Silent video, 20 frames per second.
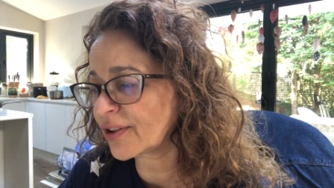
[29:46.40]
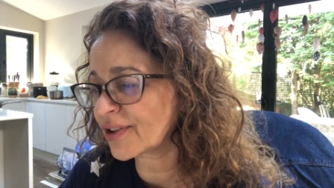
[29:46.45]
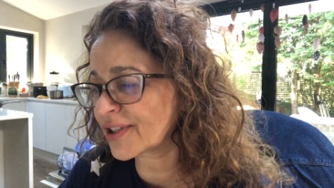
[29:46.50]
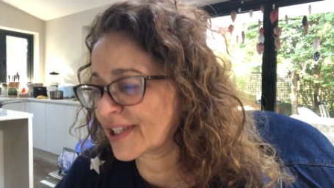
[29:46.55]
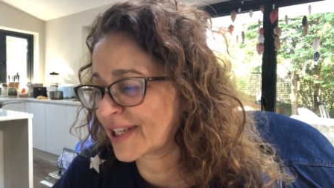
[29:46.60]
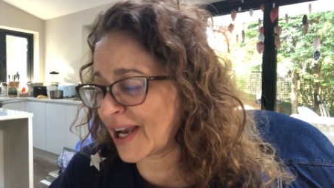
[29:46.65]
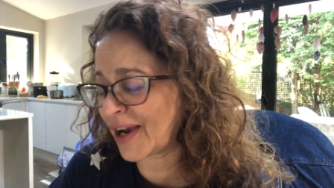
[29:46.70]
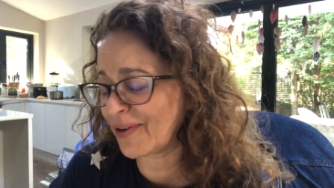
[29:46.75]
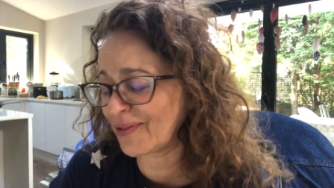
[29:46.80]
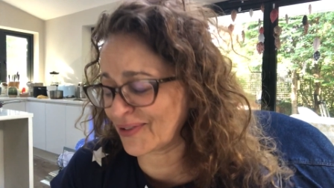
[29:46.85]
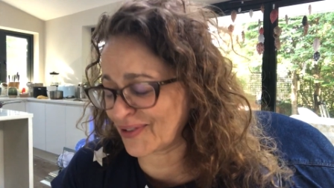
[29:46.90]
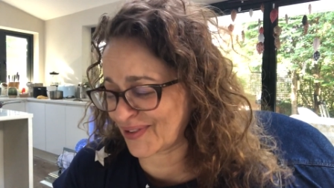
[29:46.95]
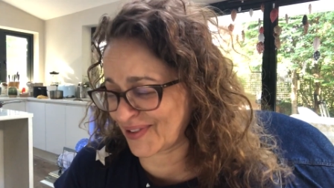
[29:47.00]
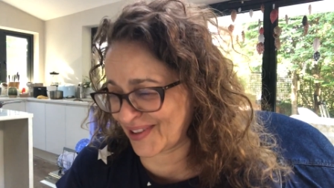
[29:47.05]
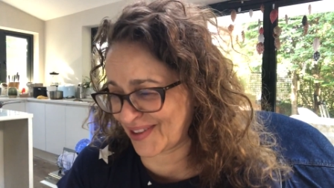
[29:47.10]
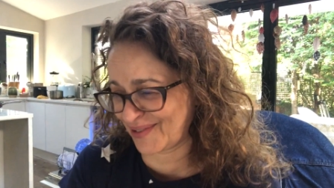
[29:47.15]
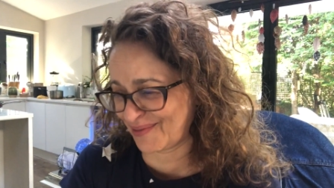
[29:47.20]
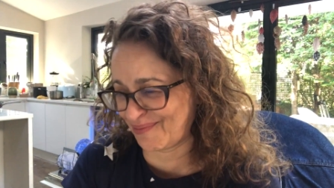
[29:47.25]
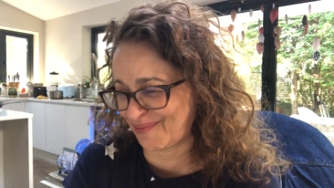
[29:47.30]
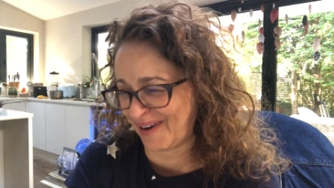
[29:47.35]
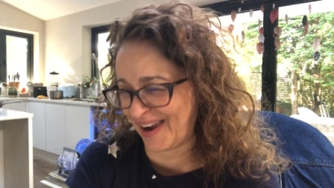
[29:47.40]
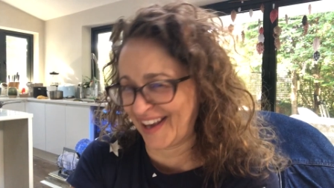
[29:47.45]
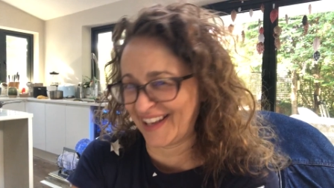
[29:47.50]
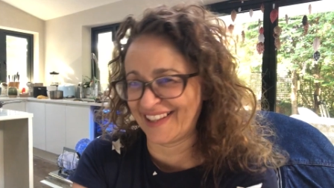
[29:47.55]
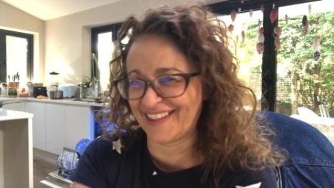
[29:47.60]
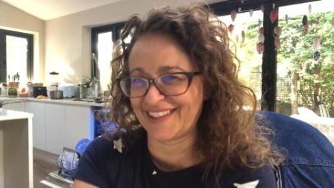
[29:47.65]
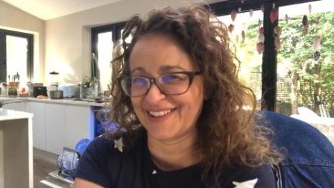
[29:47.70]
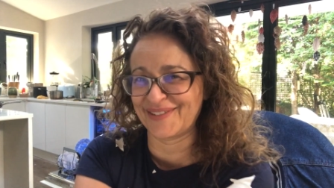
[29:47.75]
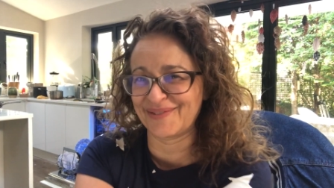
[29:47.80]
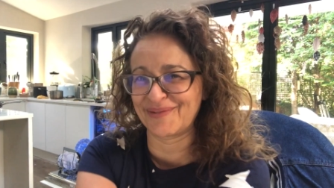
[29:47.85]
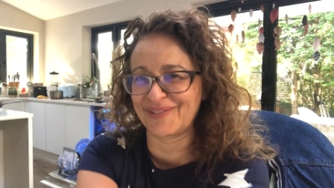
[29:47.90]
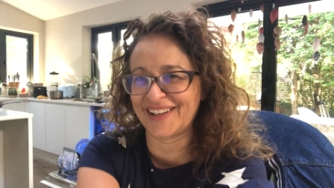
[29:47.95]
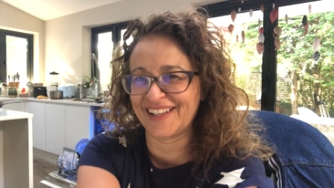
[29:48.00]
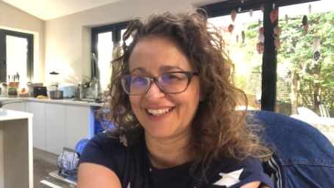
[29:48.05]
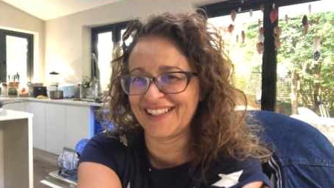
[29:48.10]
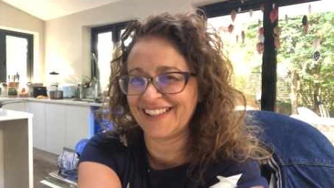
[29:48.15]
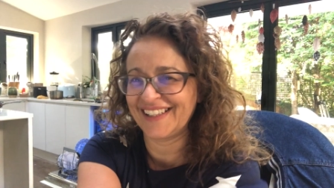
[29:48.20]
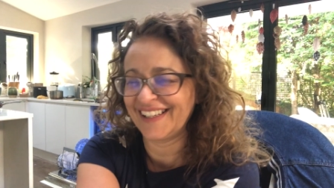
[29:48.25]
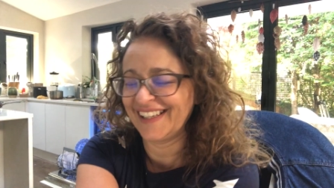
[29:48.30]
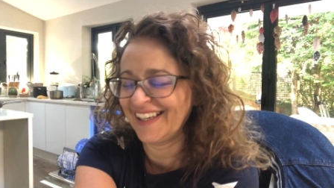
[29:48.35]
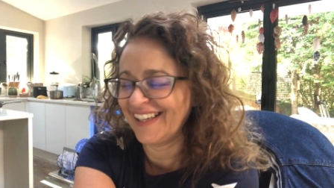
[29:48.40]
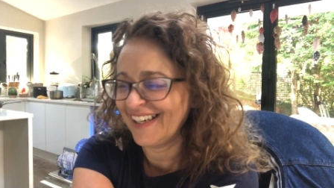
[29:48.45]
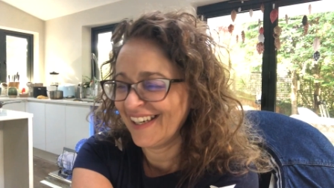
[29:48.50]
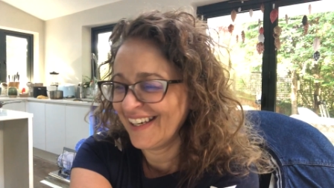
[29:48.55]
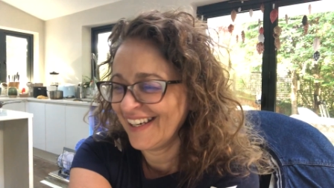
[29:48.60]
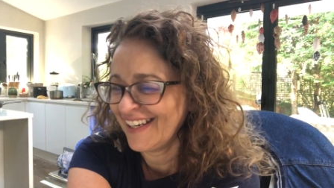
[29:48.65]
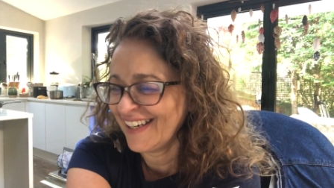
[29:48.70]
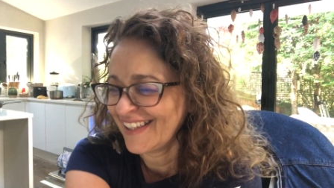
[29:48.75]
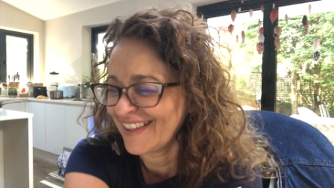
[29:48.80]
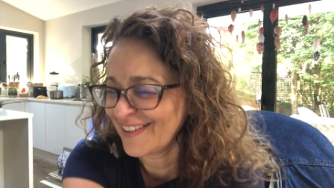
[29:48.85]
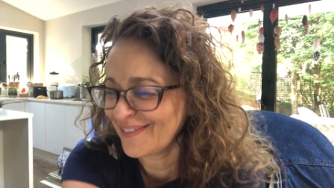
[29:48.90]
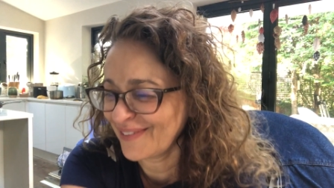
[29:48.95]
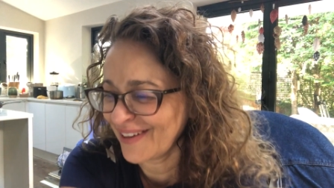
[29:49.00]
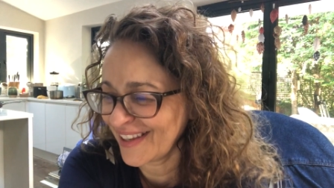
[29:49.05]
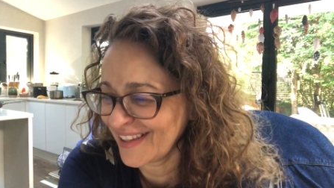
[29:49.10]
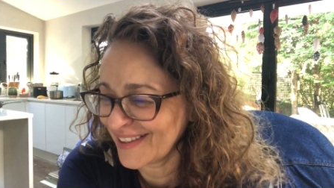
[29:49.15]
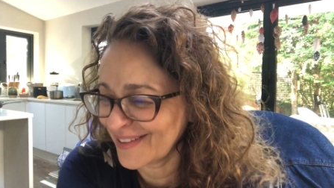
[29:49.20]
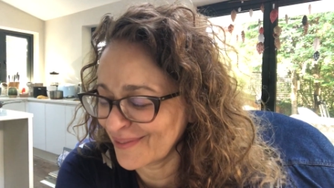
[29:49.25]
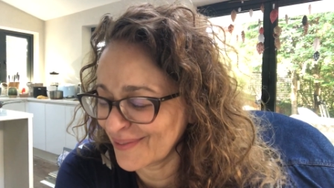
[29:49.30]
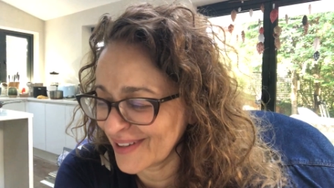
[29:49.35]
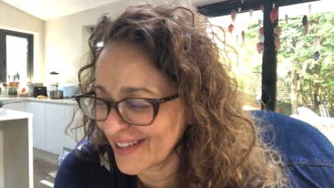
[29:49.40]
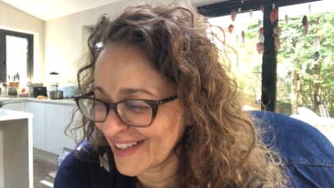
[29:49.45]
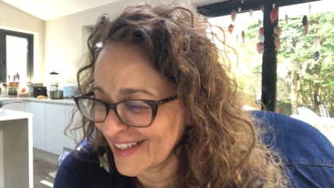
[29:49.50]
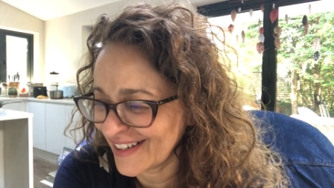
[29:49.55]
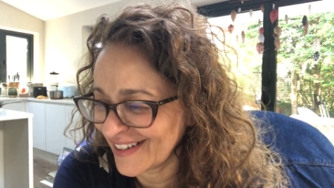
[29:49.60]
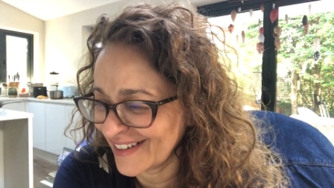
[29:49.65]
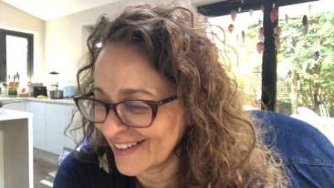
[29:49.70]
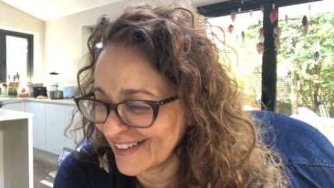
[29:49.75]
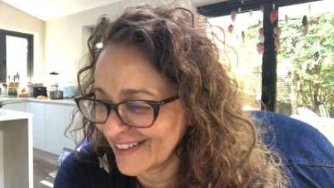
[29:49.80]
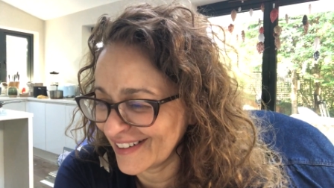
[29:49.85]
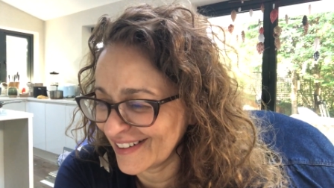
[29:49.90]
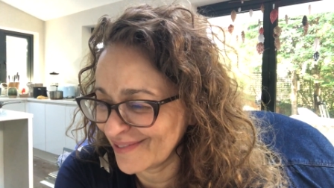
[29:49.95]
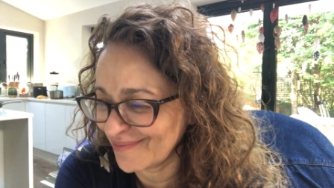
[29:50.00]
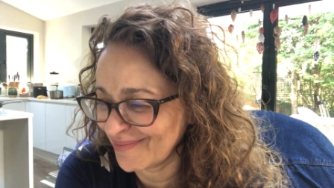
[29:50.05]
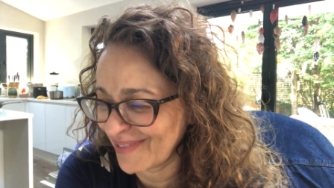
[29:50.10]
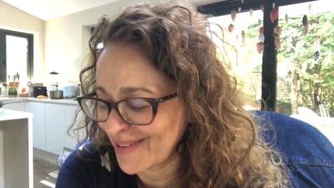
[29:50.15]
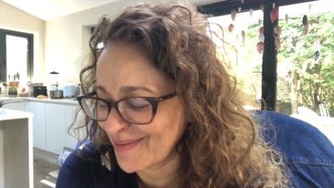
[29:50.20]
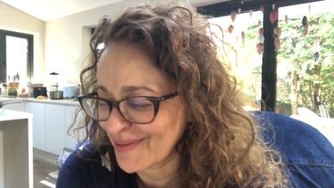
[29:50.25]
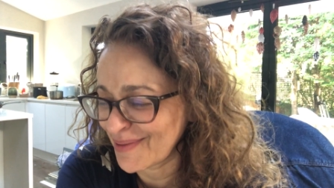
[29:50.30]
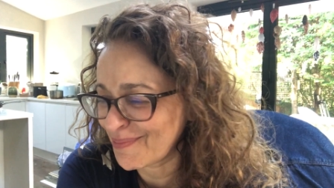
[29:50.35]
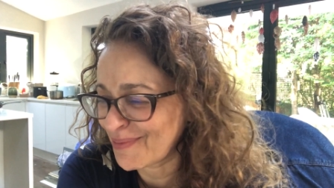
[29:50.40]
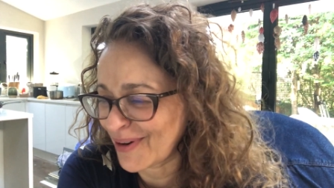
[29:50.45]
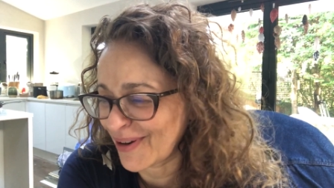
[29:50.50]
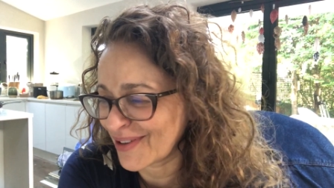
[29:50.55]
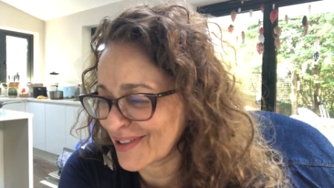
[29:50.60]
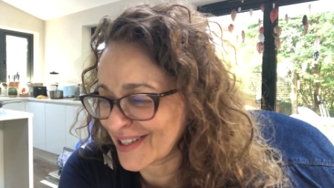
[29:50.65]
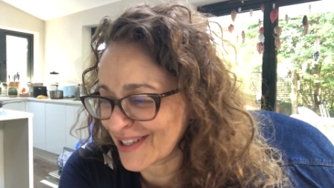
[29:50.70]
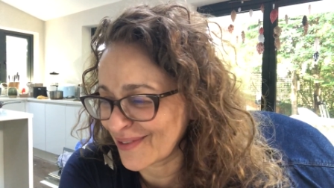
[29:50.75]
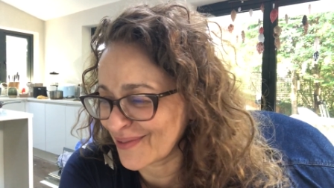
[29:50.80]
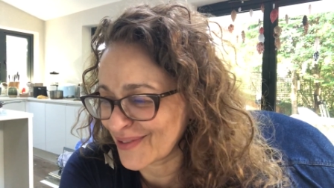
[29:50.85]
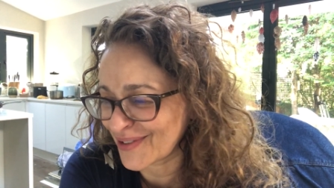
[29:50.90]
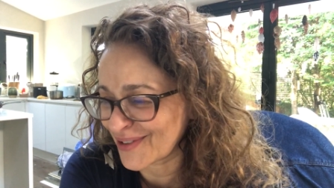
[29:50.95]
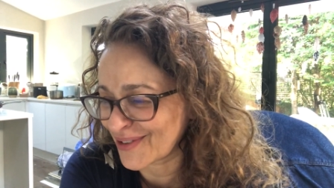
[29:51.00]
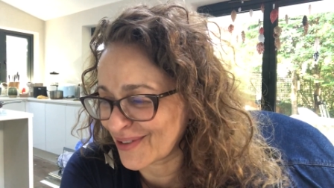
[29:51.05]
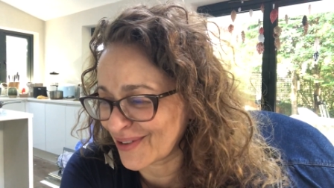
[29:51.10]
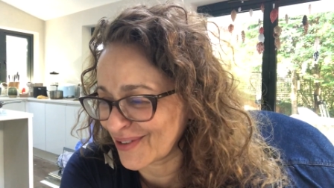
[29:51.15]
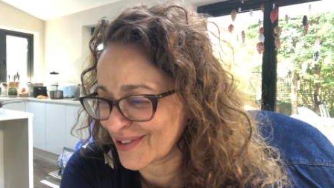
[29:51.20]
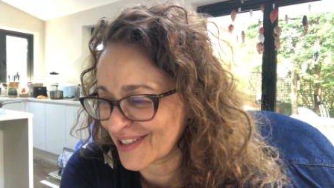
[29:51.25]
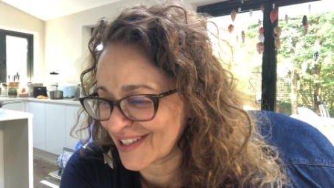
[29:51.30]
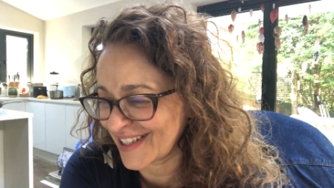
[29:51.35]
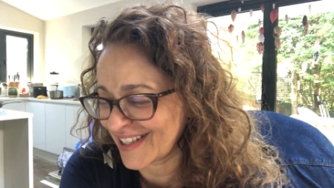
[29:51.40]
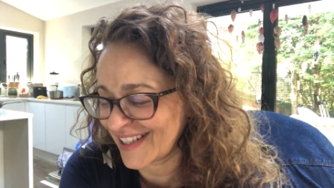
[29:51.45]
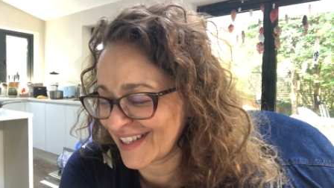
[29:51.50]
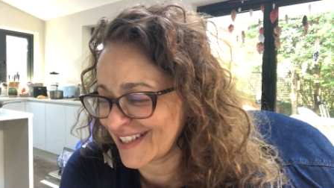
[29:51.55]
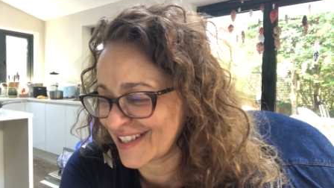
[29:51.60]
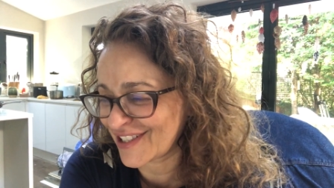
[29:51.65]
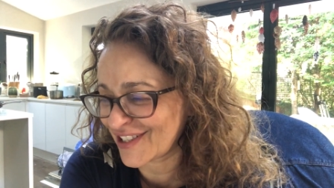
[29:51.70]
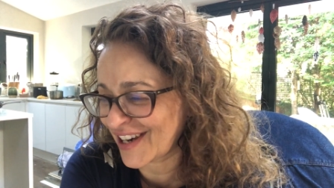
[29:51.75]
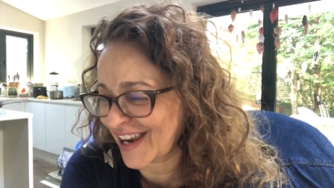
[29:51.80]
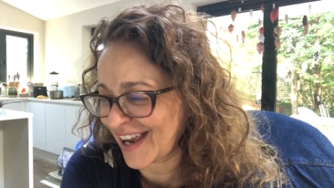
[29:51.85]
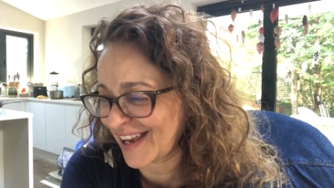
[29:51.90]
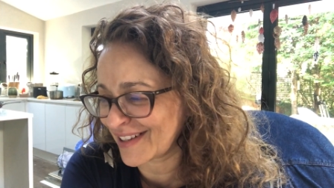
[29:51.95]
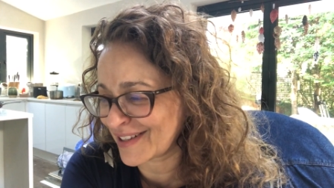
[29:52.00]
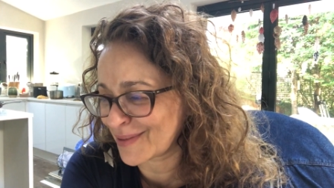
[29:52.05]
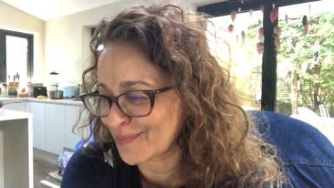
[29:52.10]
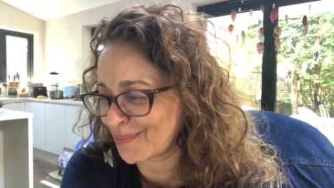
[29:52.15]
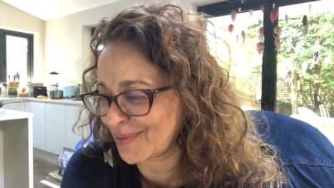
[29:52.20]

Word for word: ourselves the way that we the way that we uh, maybe put ourselves across in these chats.